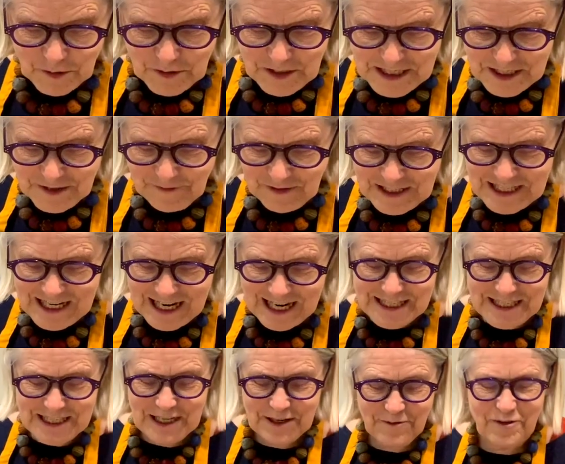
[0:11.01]
this is
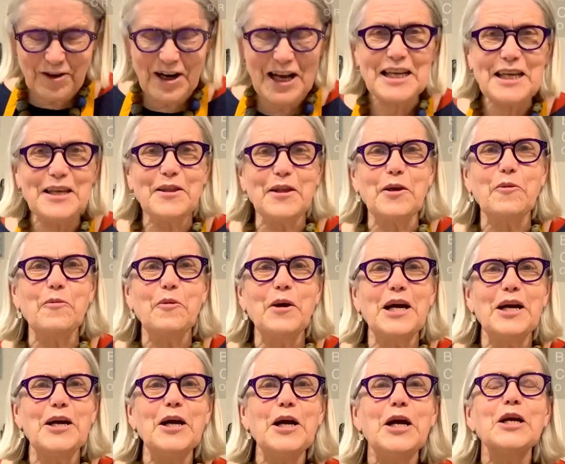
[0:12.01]
fantastic for anything
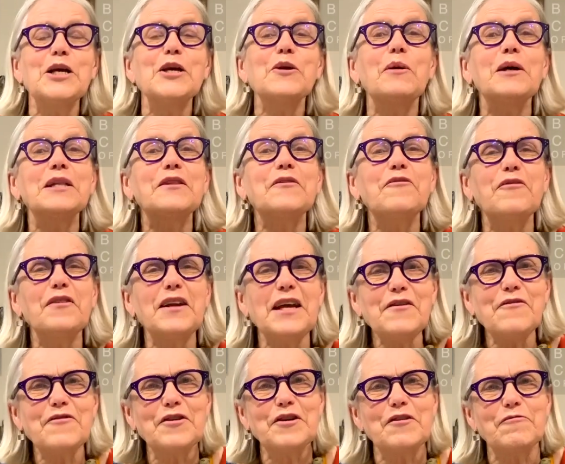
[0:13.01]
where you want the
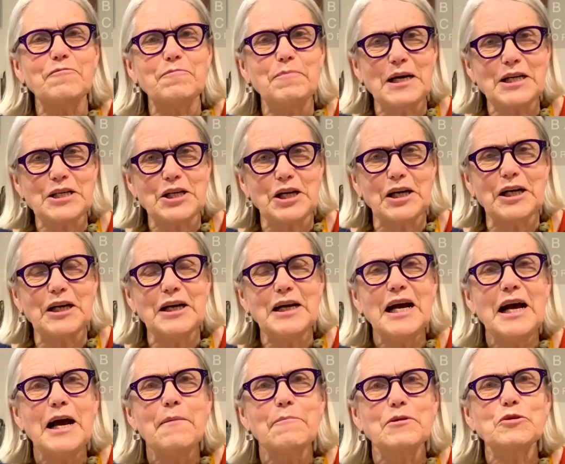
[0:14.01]
flavour of butter
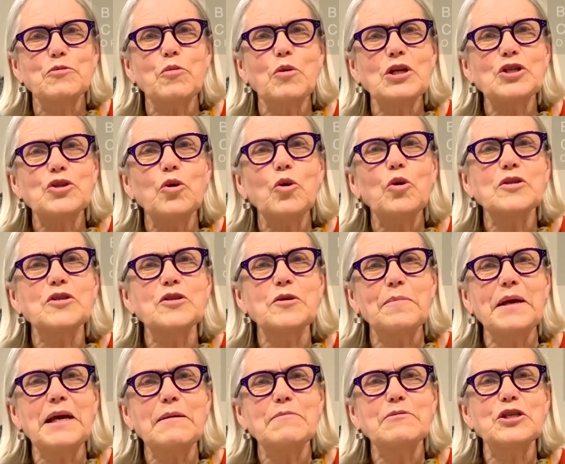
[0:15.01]
but want to also
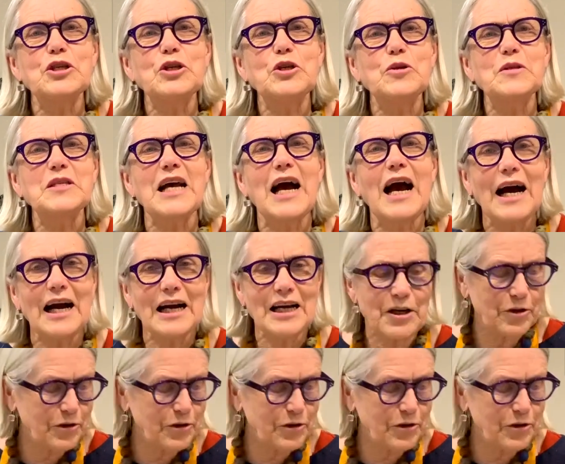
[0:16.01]
be able to use a higher